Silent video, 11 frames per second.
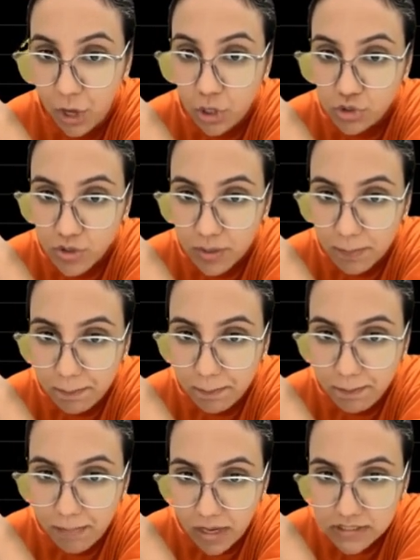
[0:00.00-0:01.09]
So I'm
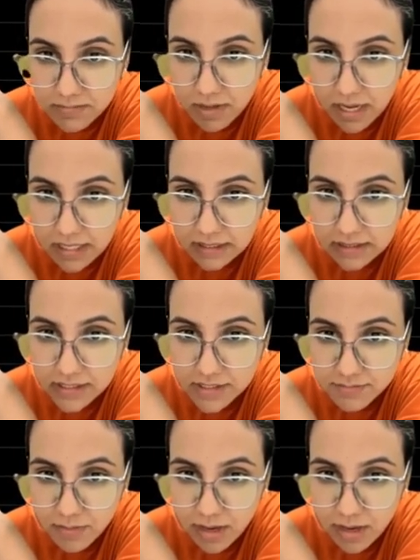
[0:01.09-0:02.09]
multiplying this by